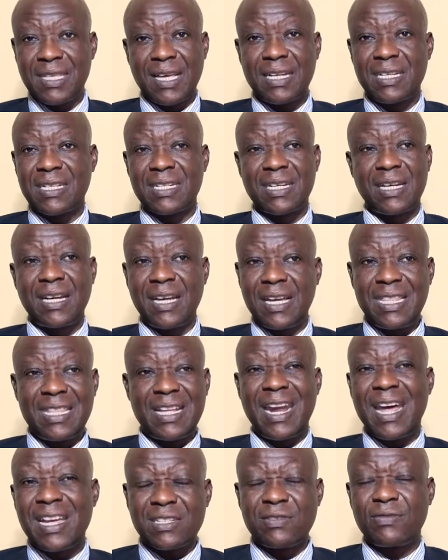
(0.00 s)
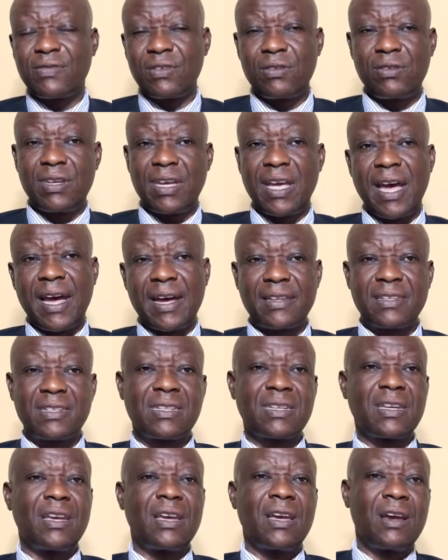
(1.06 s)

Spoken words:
that in the last few years,